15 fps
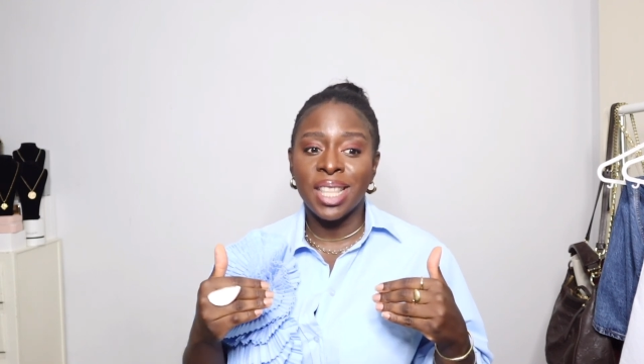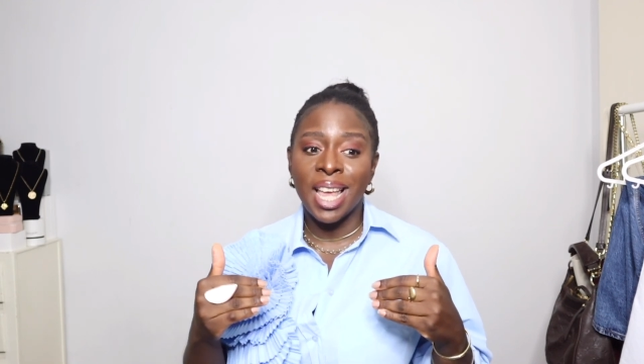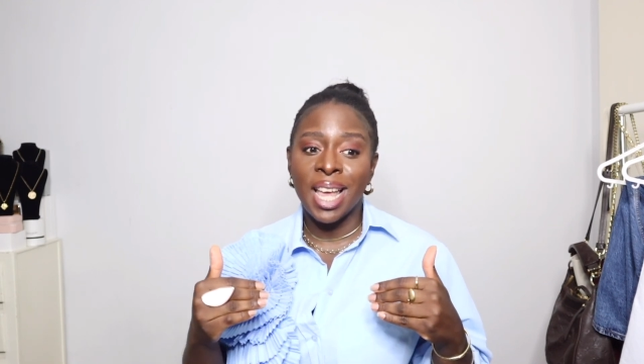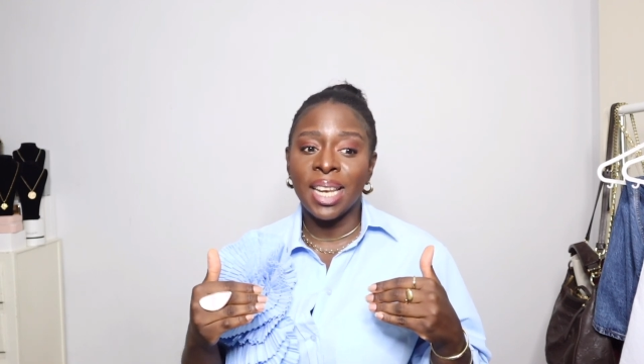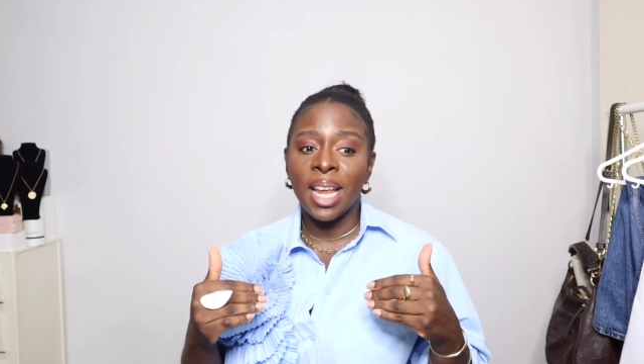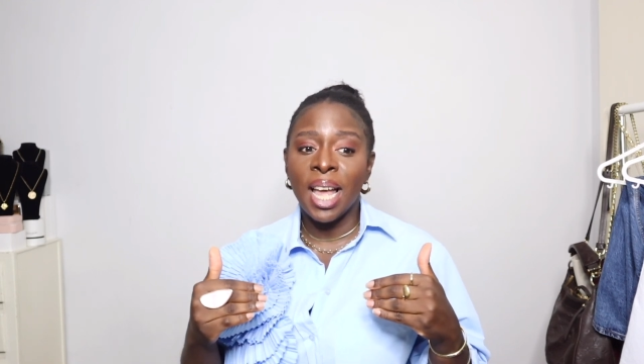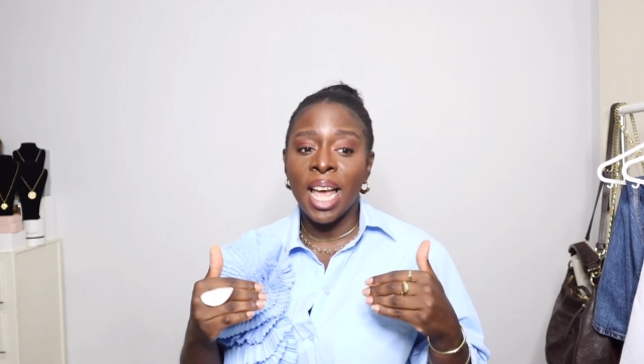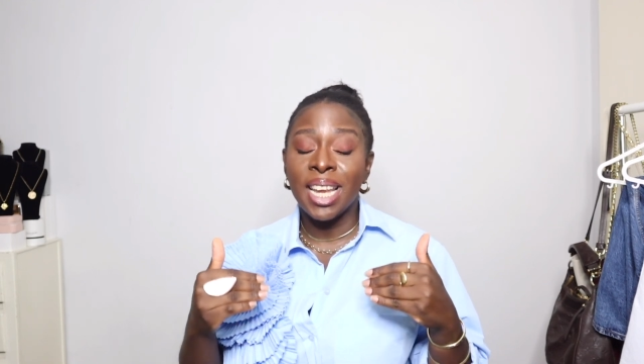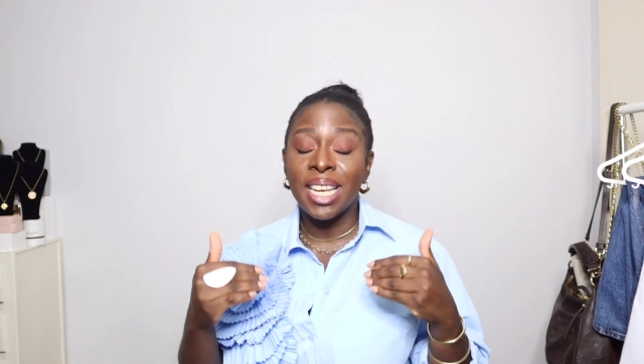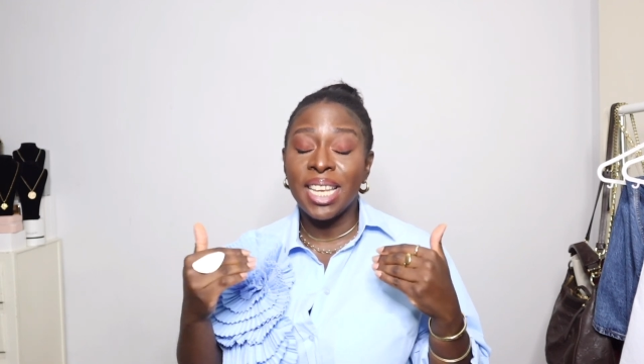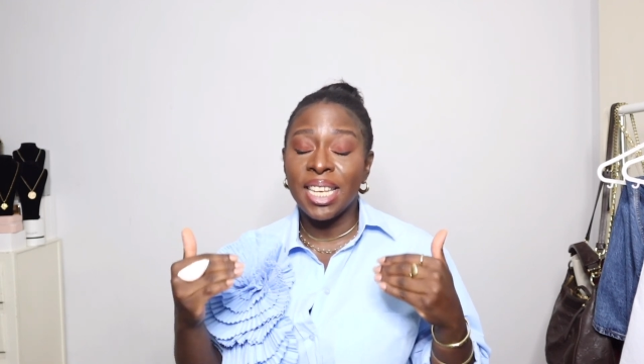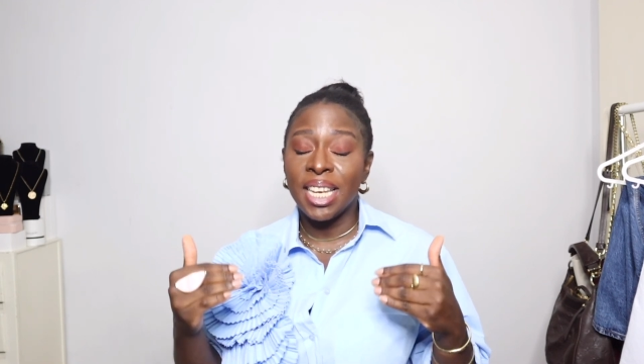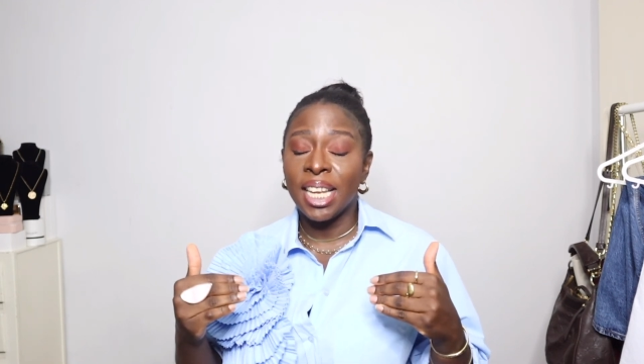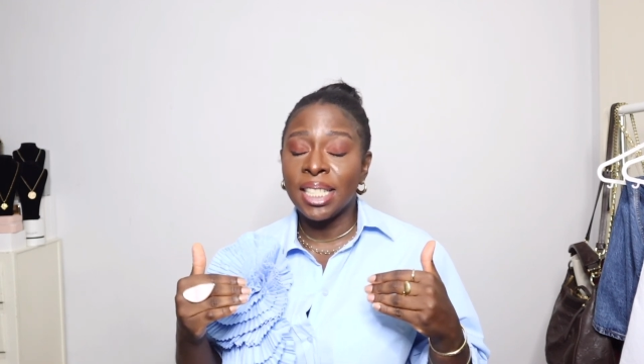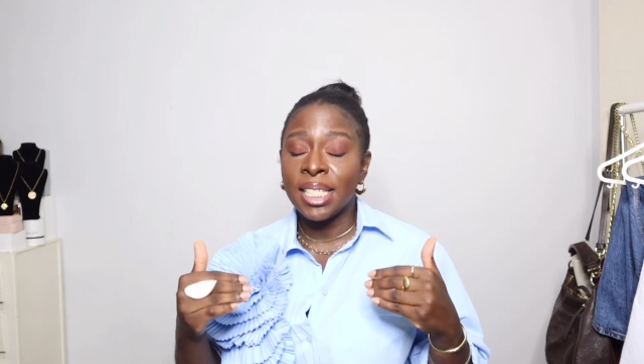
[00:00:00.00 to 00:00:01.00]
that I
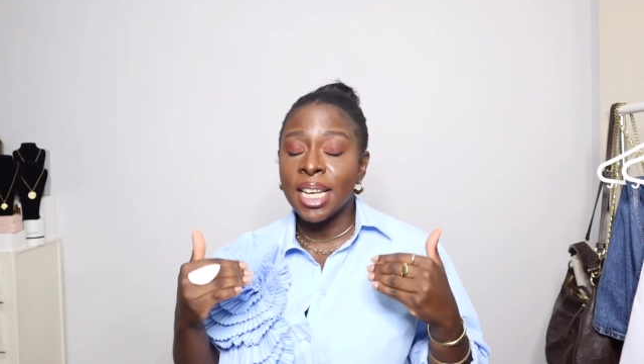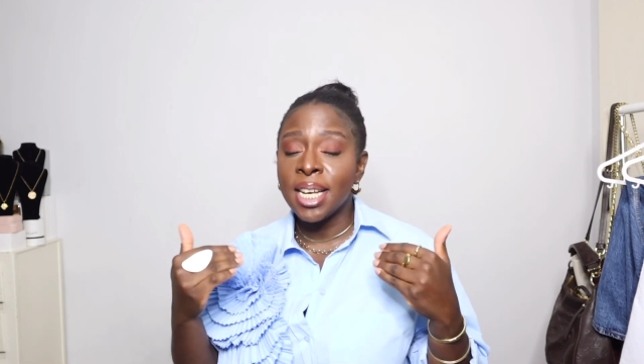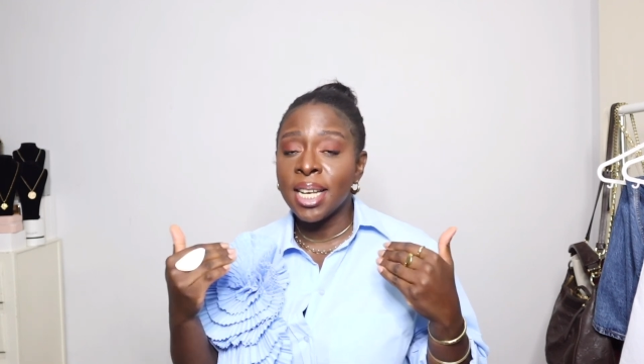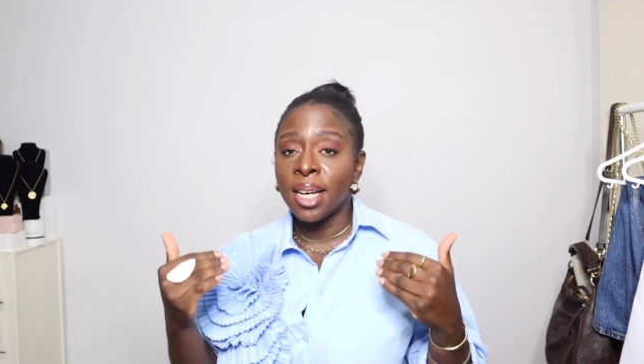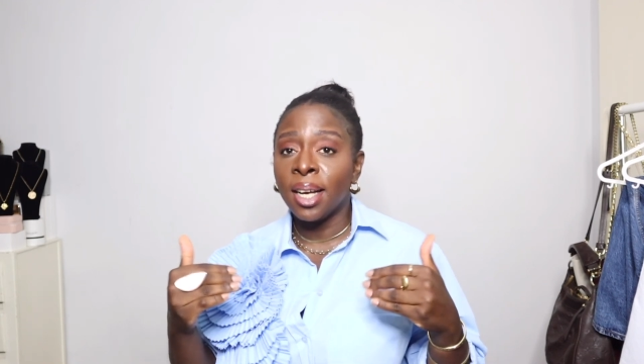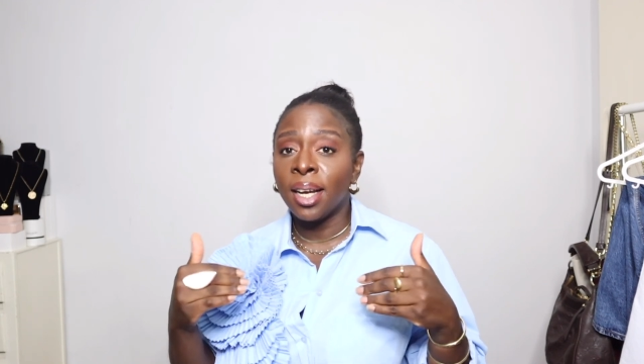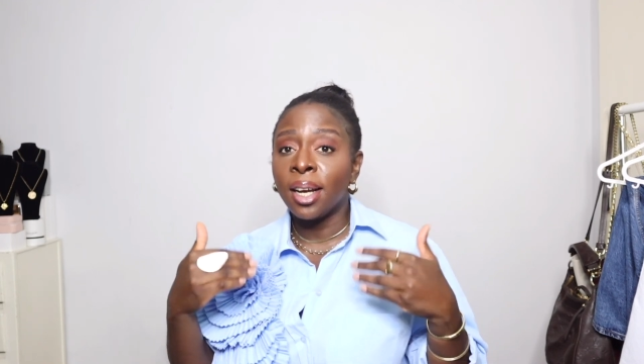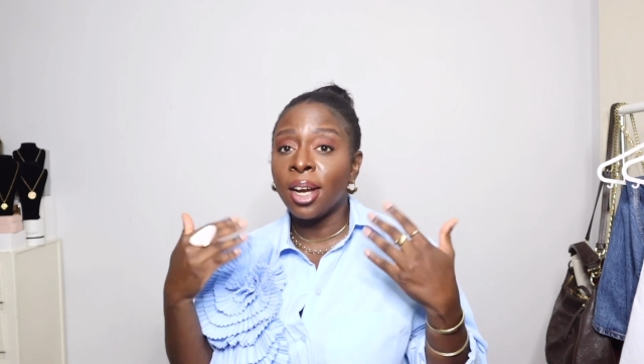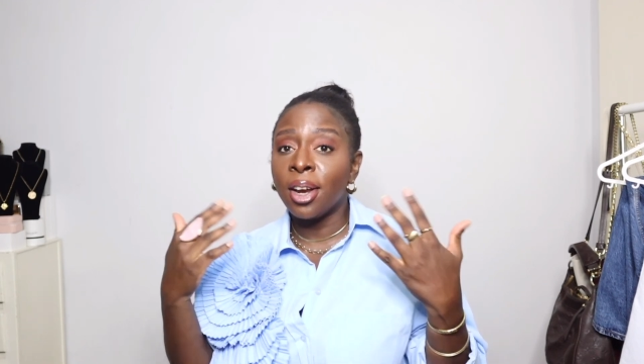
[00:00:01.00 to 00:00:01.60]
needed a